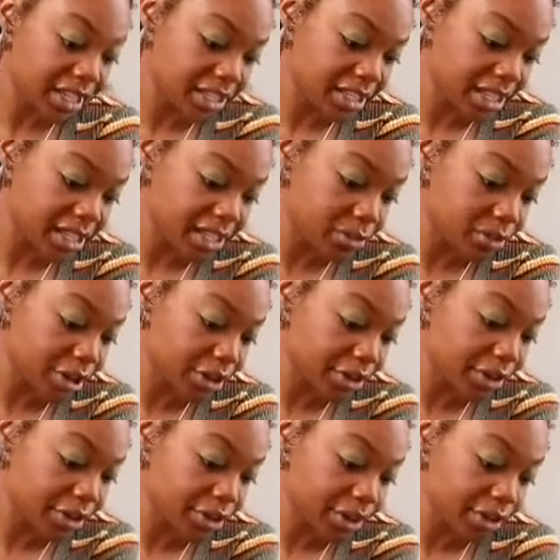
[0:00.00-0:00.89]
It says
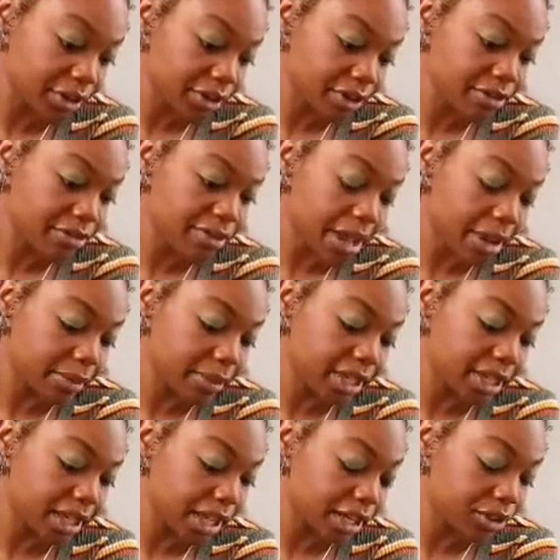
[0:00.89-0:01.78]
Mother Earth,
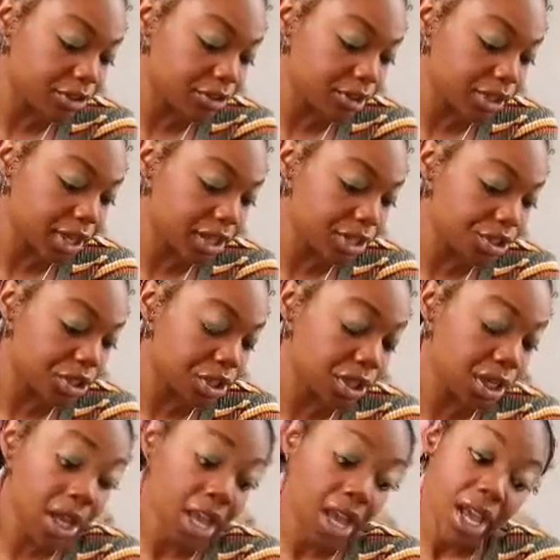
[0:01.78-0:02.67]
family, and
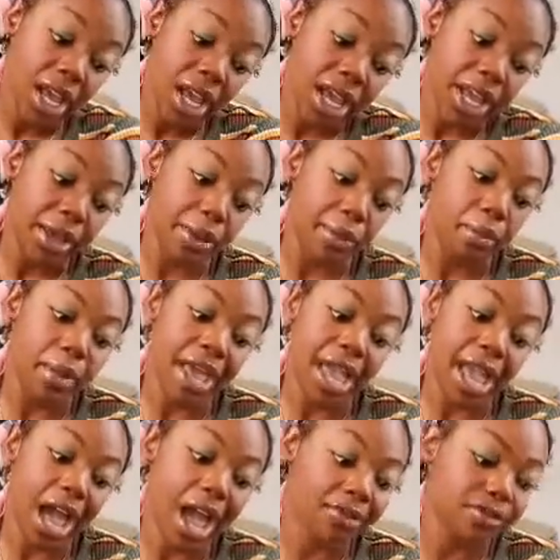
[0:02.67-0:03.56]
creation. It
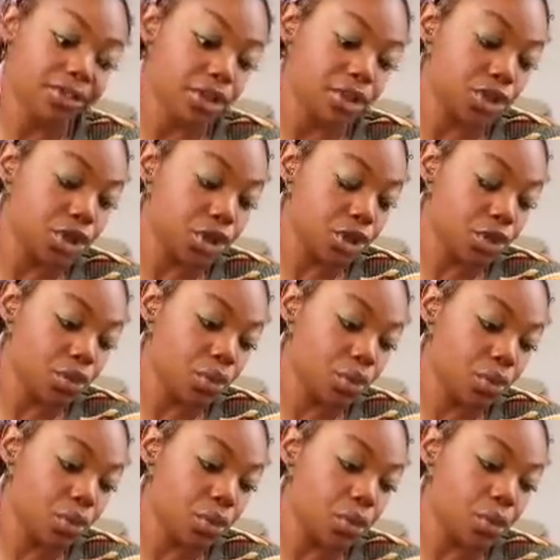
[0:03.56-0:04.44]
may have to
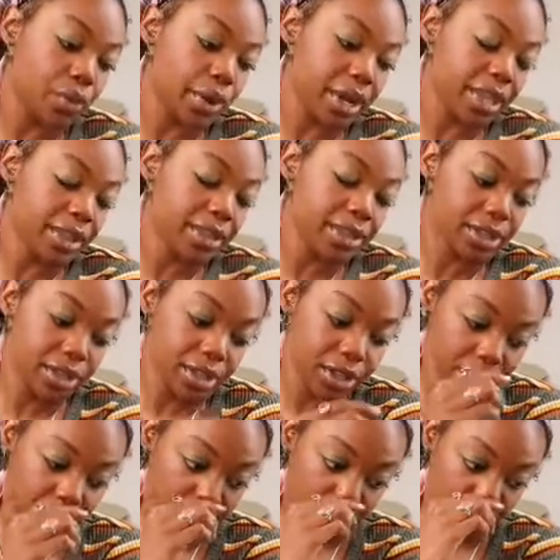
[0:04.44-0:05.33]
do with
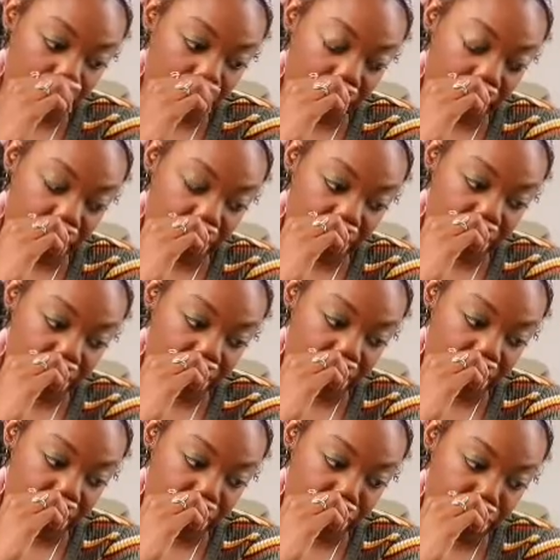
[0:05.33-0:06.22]

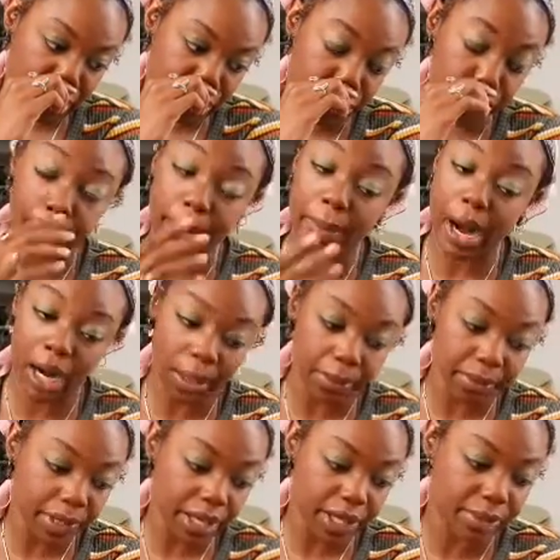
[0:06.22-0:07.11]
your
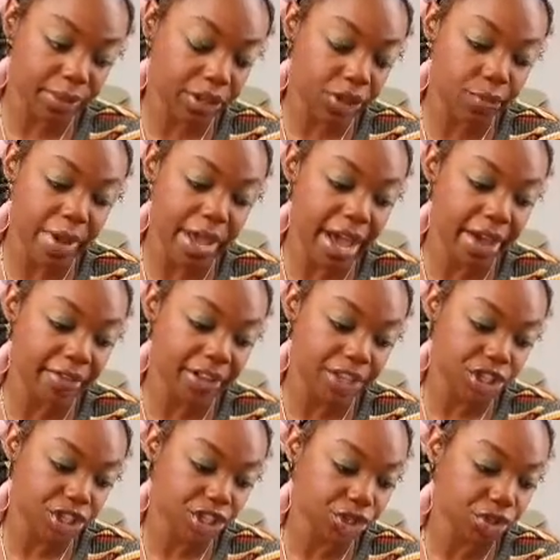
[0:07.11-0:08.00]
mom. You may
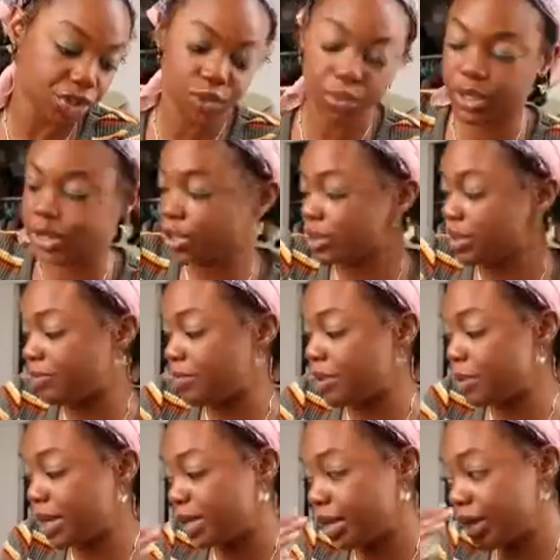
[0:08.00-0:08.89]
have issues with the
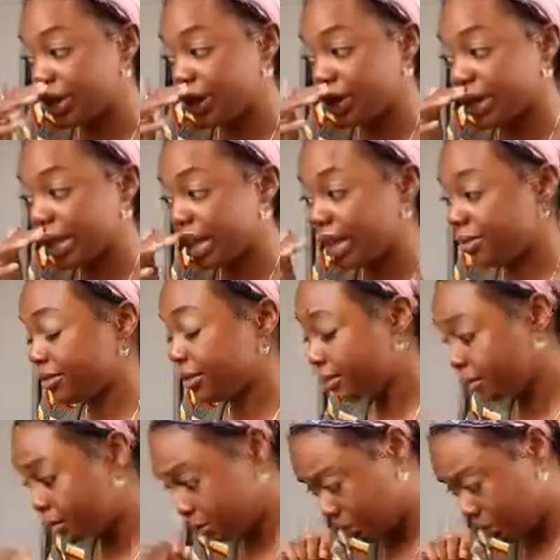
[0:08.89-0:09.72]
feminine in your life.